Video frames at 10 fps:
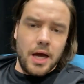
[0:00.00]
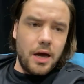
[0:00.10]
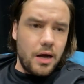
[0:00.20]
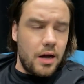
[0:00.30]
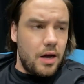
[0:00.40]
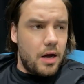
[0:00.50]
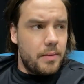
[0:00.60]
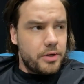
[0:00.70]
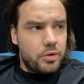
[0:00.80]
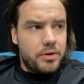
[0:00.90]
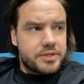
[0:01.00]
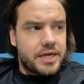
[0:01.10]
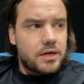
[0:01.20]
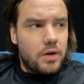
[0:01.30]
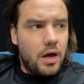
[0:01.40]
New
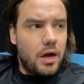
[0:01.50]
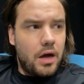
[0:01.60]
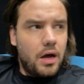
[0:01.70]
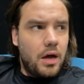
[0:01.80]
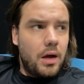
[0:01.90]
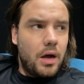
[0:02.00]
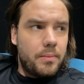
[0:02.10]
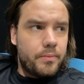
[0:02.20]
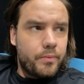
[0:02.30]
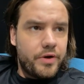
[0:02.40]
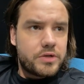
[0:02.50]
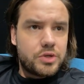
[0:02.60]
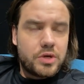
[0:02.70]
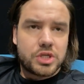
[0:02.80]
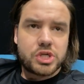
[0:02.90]
music. We're
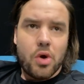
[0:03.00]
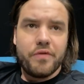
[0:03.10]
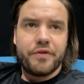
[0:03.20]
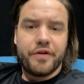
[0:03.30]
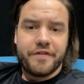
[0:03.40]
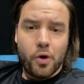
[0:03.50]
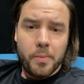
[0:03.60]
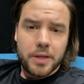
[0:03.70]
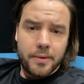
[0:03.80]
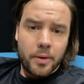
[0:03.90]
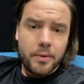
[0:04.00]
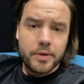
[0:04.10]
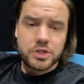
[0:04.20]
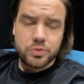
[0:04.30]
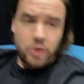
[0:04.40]
doing a song for a film at the moment,
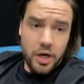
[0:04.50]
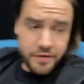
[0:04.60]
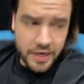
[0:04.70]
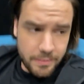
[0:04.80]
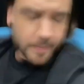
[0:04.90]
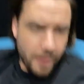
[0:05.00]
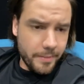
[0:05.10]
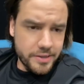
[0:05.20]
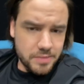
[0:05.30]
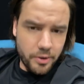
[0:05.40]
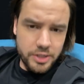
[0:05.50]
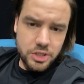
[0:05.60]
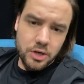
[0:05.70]
which kind of came about by surprise.